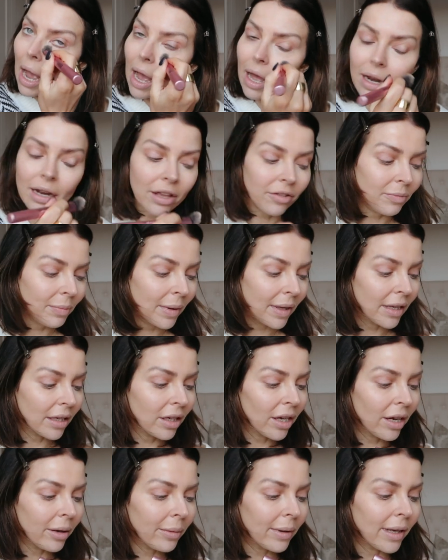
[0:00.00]
And I've been
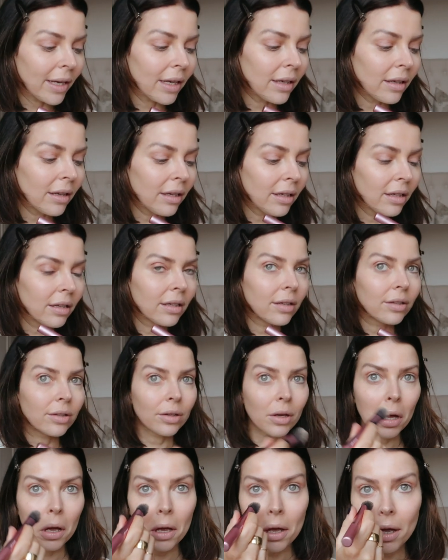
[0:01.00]
going,
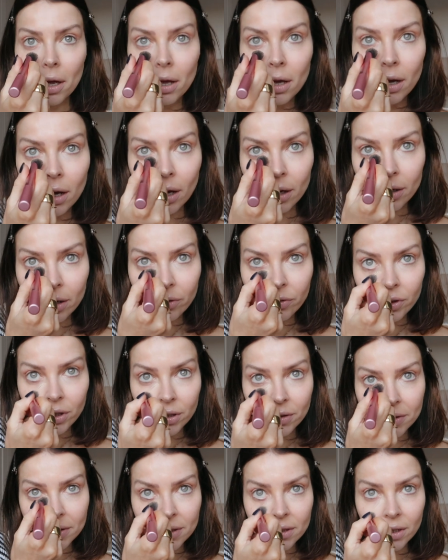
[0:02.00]
I never
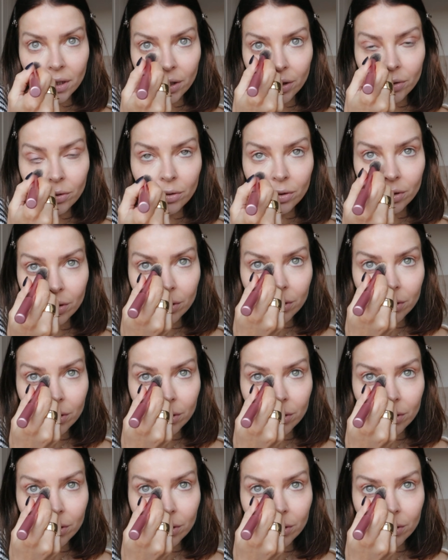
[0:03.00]
used to,